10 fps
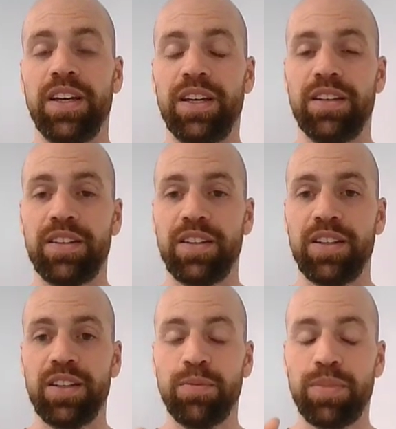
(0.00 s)
and
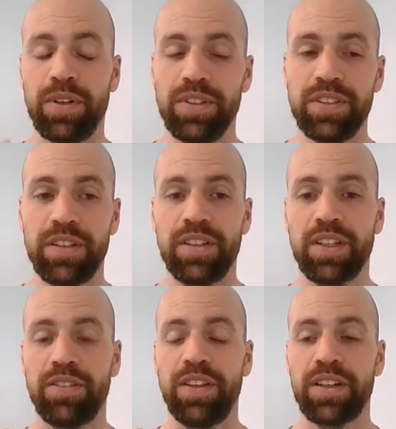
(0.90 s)
the
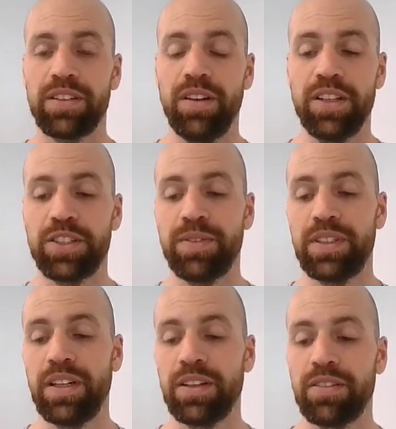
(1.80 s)
processing of the
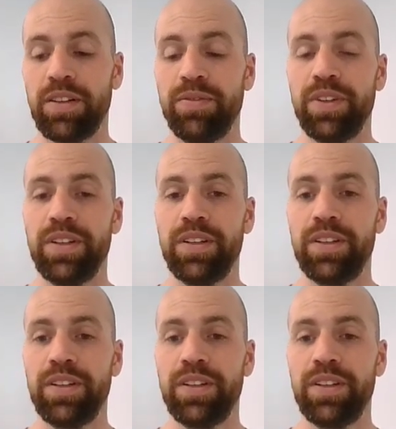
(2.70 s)
acknowledgement telegram.